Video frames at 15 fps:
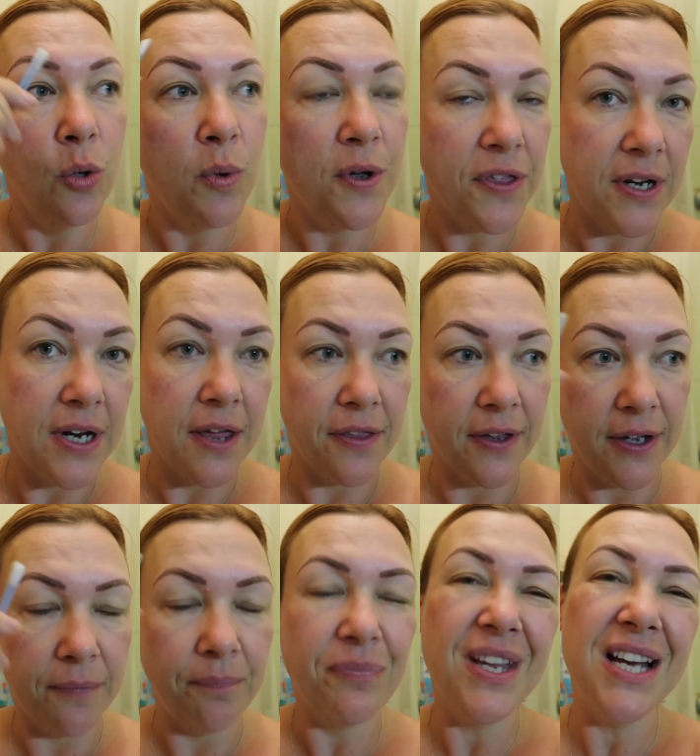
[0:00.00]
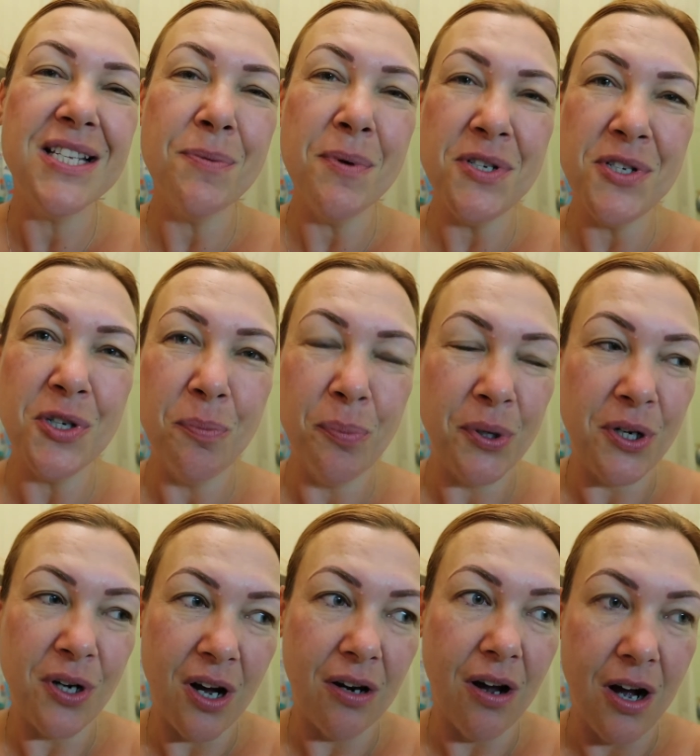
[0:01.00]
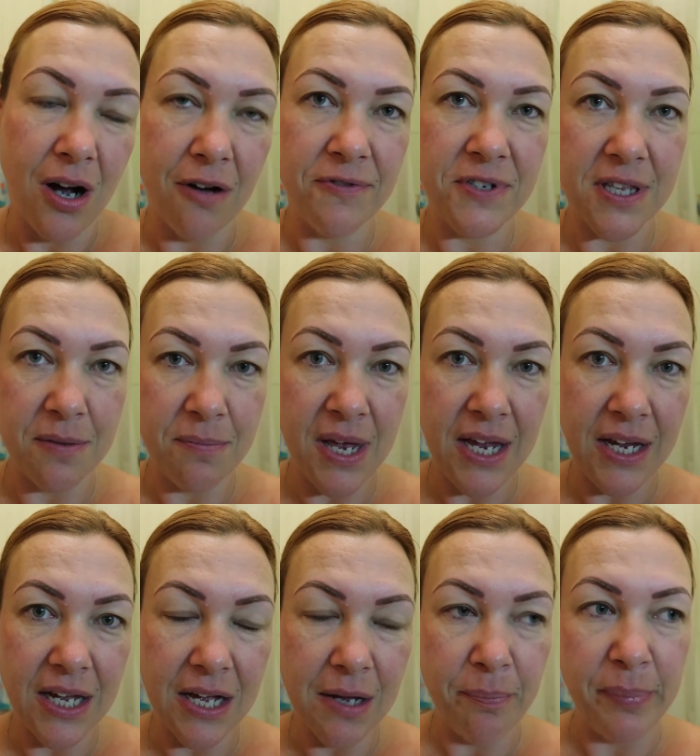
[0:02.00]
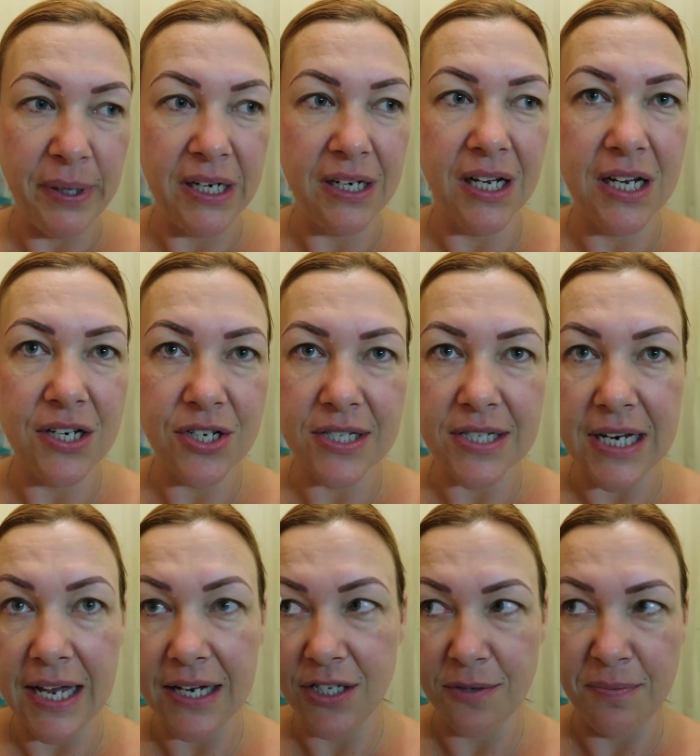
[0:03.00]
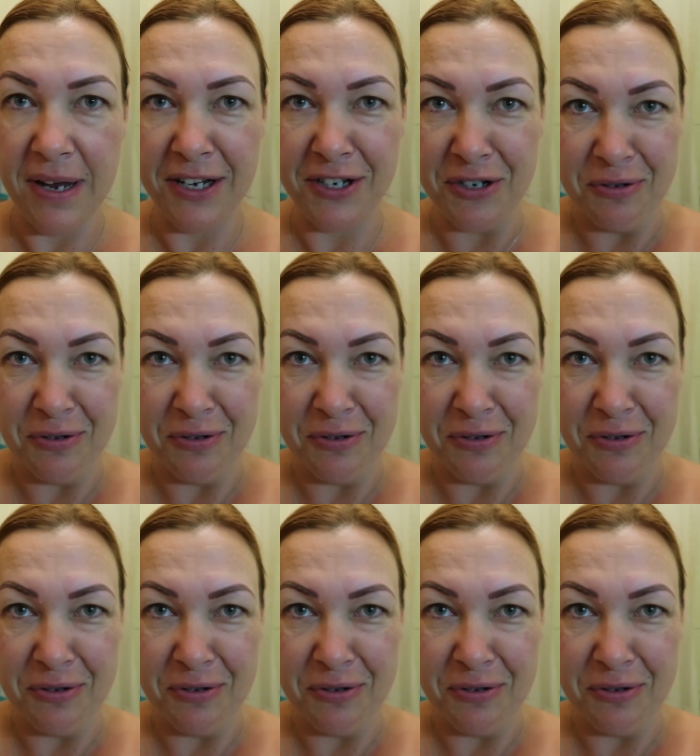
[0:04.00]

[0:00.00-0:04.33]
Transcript: with another I suppose you could put it on after the makeup but I just like to make